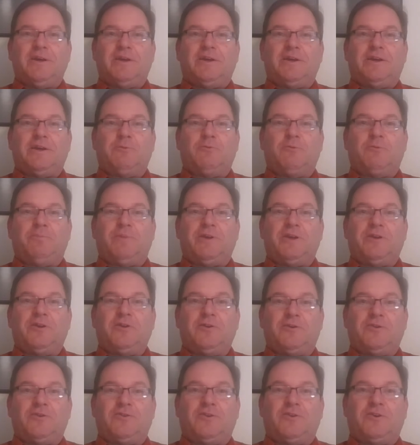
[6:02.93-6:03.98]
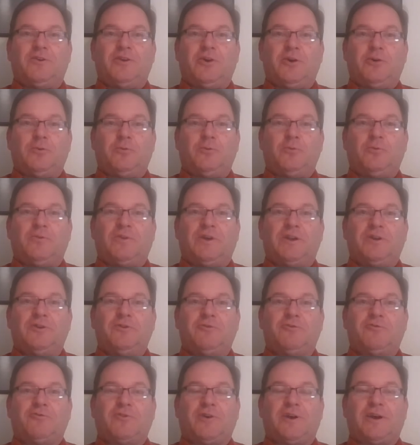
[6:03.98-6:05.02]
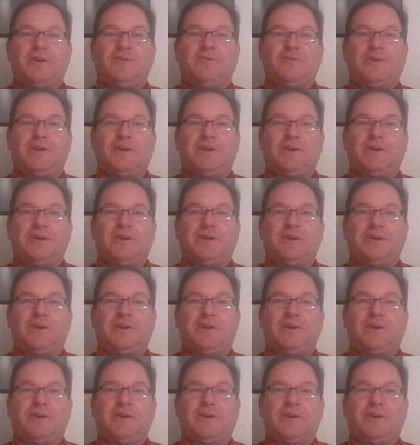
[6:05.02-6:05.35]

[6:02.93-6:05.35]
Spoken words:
it would be good to know that you're trying to